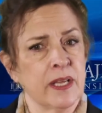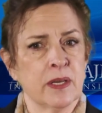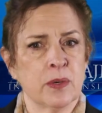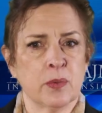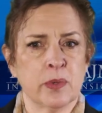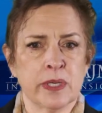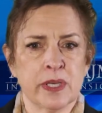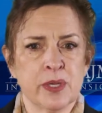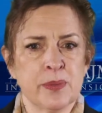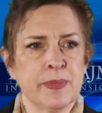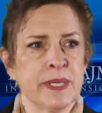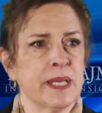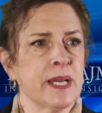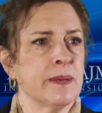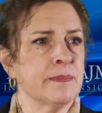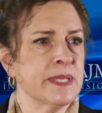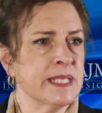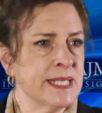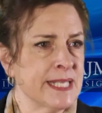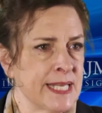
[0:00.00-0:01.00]
When you
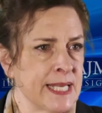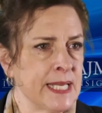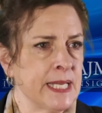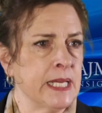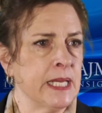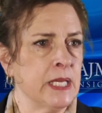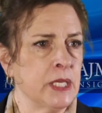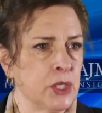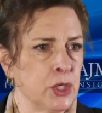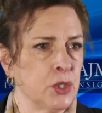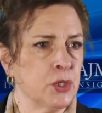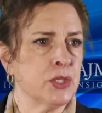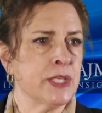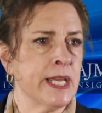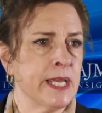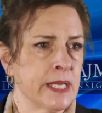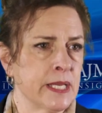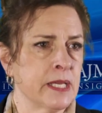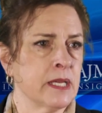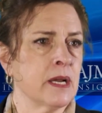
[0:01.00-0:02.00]
become a teen, you're
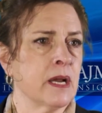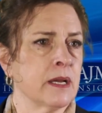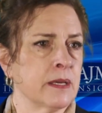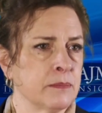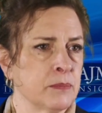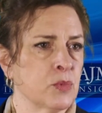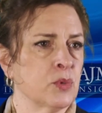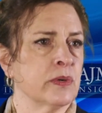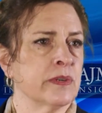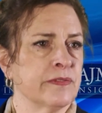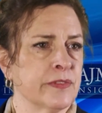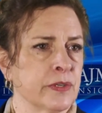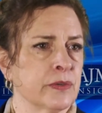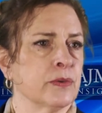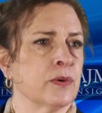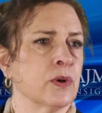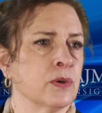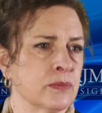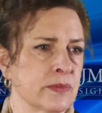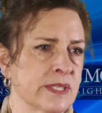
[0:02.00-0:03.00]
taking on more of
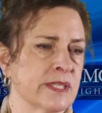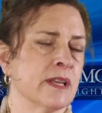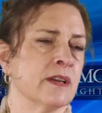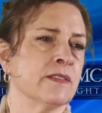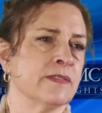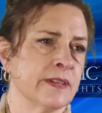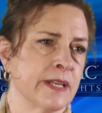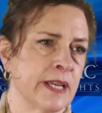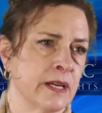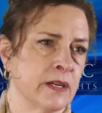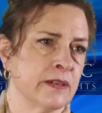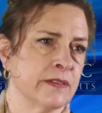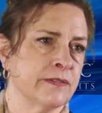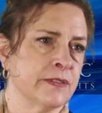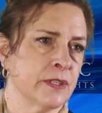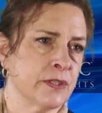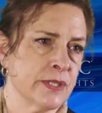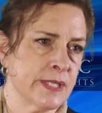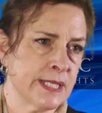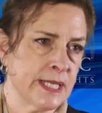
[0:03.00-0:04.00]
your own self-care of
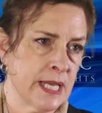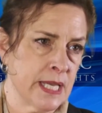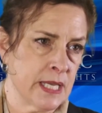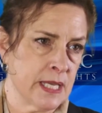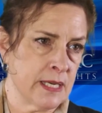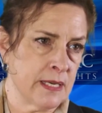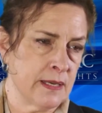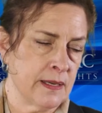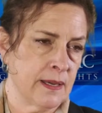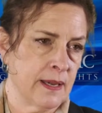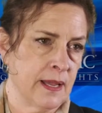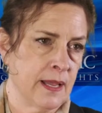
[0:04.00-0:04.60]
your skin.